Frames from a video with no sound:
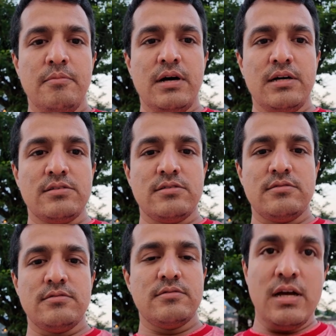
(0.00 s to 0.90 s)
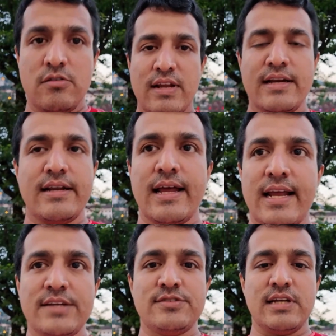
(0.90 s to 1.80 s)
But when it
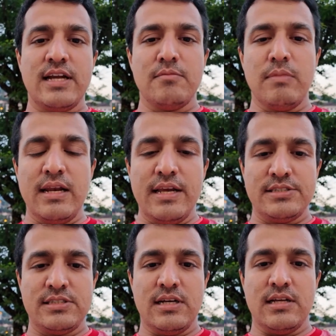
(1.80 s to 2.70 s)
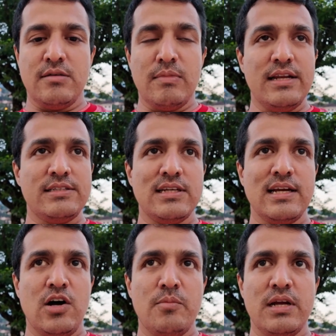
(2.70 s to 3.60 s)
arrives at Malaysia, the Malaysian
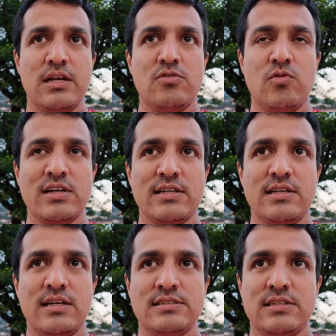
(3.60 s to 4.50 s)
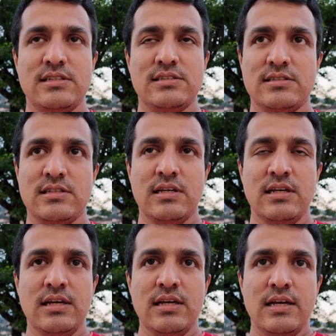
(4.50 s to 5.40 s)
government, what it does is
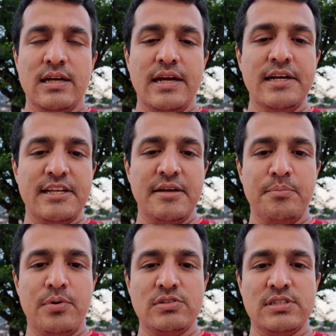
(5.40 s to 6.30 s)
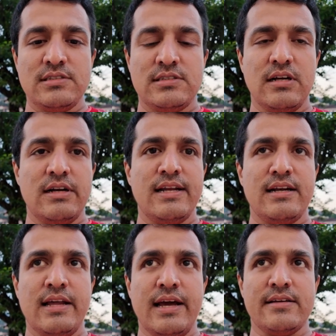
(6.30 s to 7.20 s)
it imposes
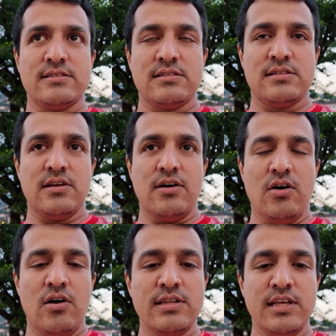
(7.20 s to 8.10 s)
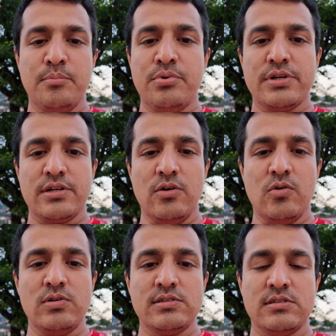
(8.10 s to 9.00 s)
certain tax on the imported
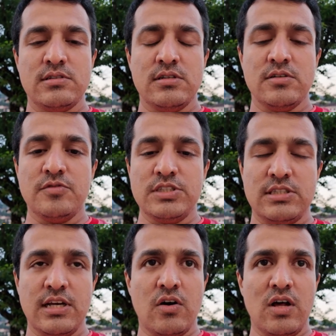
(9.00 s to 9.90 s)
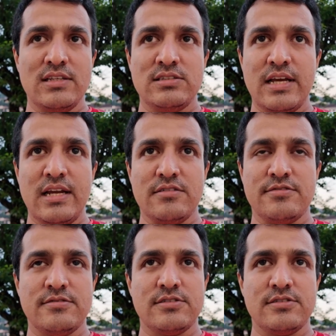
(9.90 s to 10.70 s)
goods, which they call as tariff.